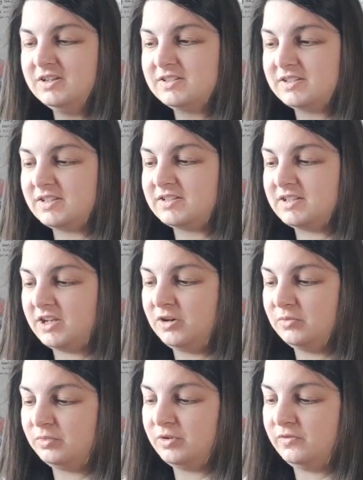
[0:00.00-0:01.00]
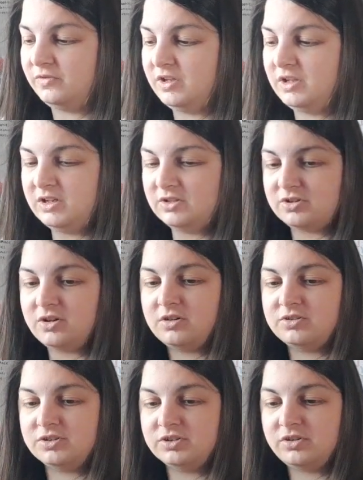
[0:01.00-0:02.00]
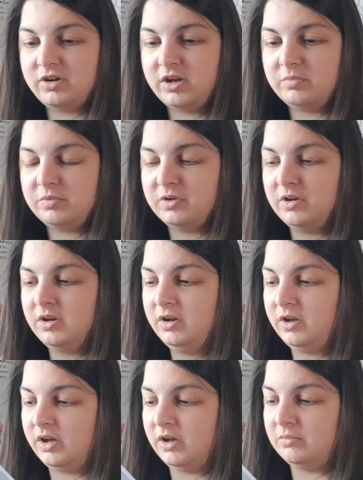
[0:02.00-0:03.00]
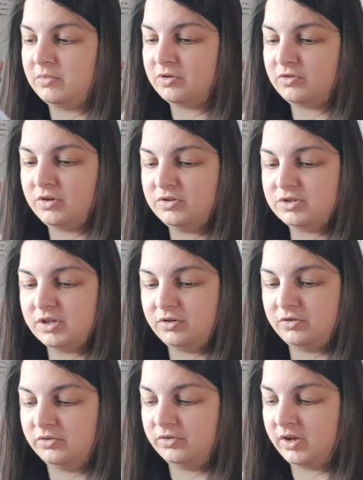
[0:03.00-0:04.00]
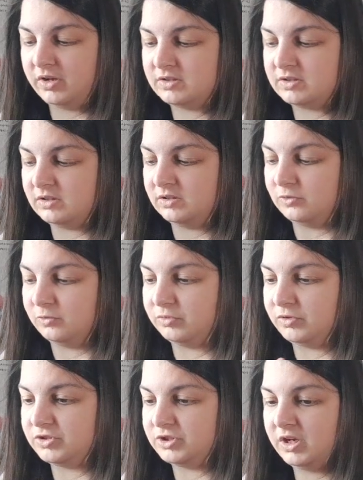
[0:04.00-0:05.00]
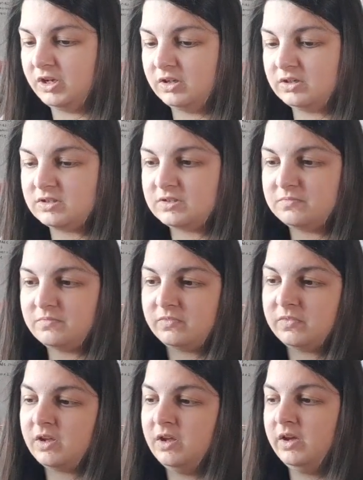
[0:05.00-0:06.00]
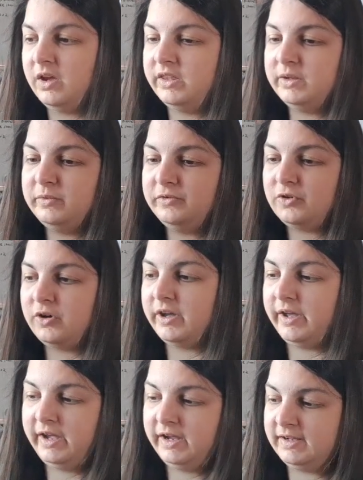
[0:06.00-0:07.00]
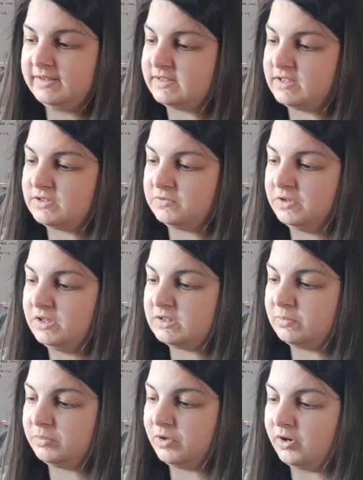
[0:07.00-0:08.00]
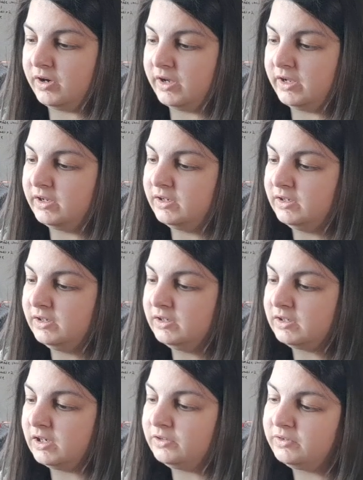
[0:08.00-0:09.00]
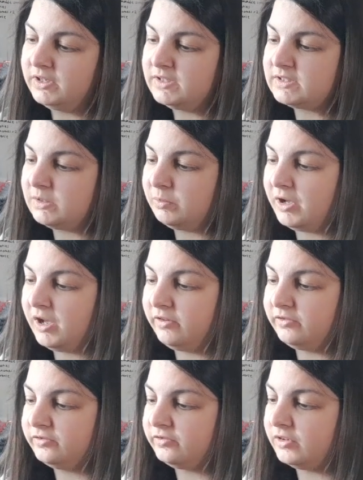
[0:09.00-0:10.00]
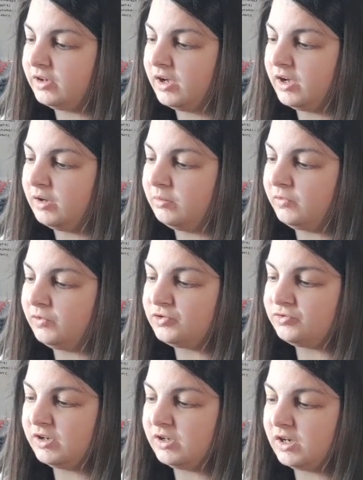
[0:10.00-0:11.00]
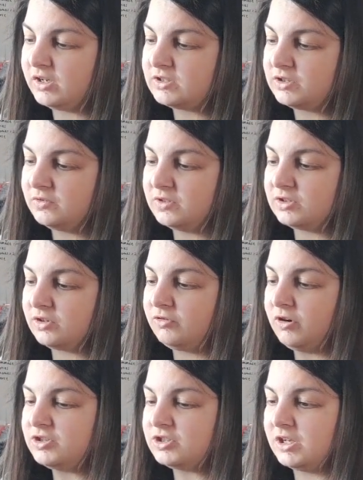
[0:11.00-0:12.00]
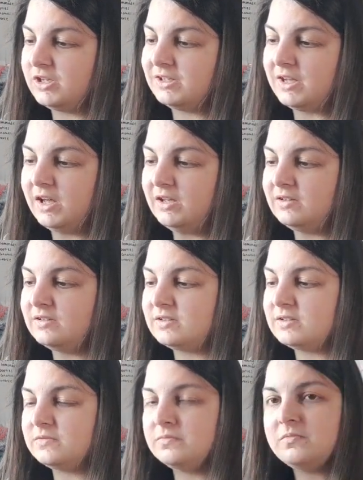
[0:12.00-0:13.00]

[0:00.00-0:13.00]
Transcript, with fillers: So that's to help with the intarsia type um, crochet on that little project. And then we've got hair accessories by Clarissa Beth um, Rodriguez, who is Crochet Cakes.